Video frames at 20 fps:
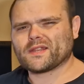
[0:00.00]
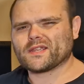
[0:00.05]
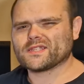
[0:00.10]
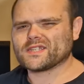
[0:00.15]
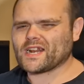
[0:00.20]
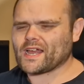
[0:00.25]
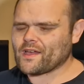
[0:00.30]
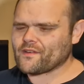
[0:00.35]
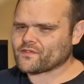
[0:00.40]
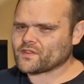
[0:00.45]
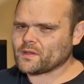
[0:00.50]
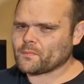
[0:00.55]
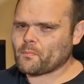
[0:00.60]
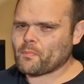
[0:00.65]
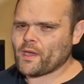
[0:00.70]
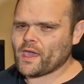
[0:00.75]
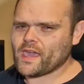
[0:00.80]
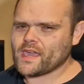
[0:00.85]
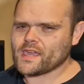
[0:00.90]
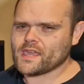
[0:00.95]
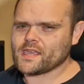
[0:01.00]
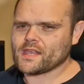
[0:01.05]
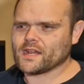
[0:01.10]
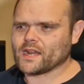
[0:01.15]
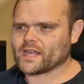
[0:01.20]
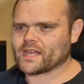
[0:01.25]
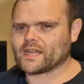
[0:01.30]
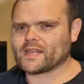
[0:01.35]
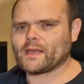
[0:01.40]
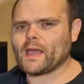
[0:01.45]
doesn't have to pay
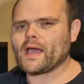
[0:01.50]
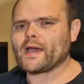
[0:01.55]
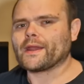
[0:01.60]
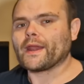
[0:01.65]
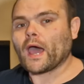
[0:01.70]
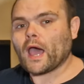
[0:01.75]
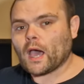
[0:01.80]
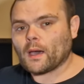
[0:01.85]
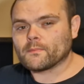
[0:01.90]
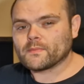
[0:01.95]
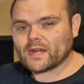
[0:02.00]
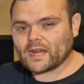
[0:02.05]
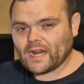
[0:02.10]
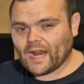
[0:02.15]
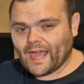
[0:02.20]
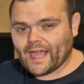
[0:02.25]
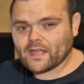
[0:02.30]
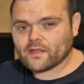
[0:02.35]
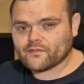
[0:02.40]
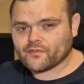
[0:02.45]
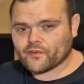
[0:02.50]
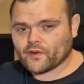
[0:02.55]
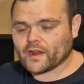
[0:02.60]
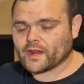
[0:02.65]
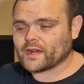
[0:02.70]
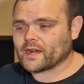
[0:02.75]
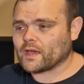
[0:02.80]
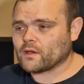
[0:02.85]
like a, an arm and a leg for it.